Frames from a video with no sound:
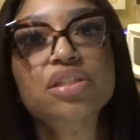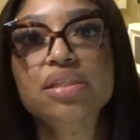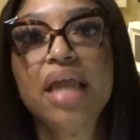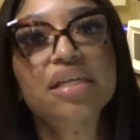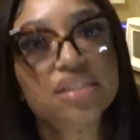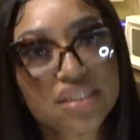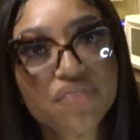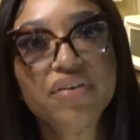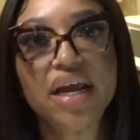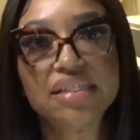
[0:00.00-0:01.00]
light yourself
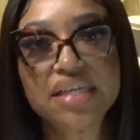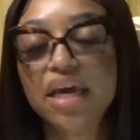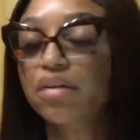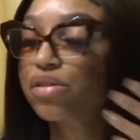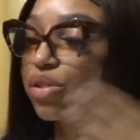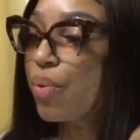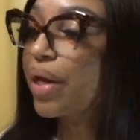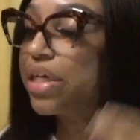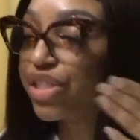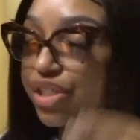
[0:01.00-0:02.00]
a nice candle so it
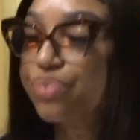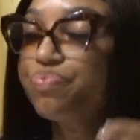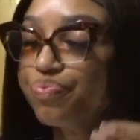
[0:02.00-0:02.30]
can just,